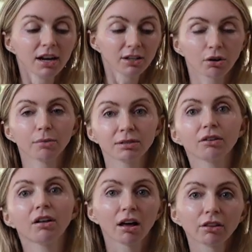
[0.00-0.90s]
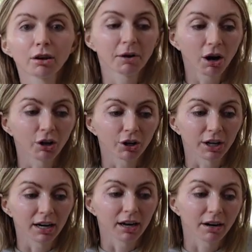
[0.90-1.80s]
So I'm still a little bit
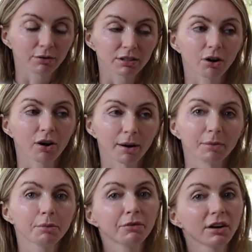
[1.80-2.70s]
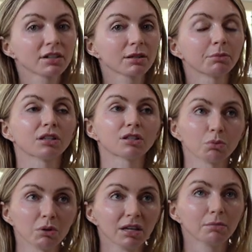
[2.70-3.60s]
hungry. And I was like, okay, I'm gonna move on to something
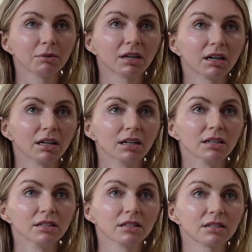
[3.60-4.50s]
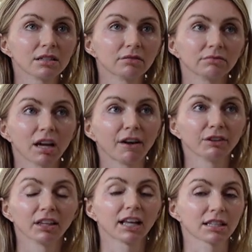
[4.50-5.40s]
sweet because I
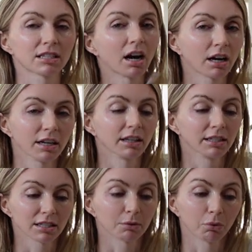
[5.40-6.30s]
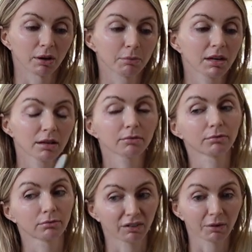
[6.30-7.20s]
feel like that's not gonna like disappoint
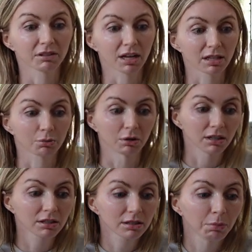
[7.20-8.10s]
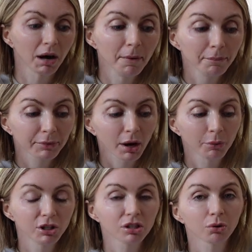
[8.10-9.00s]
me, famous last words, but
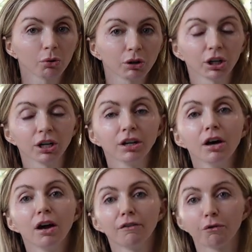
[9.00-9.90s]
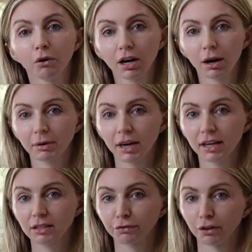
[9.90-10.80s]
we just ordered 4
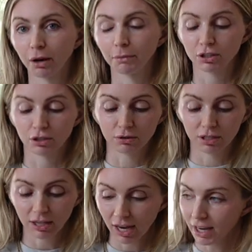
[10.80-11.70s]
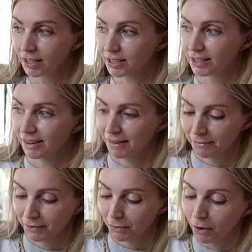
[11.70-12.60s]
cupcakes from Susie Cakes.
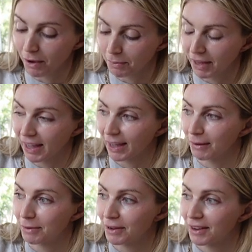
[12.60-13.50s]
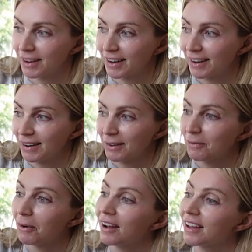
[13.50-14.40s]
What, babe?
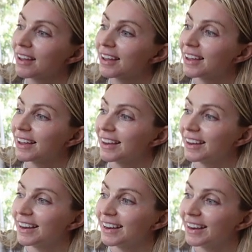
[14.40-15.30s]
What?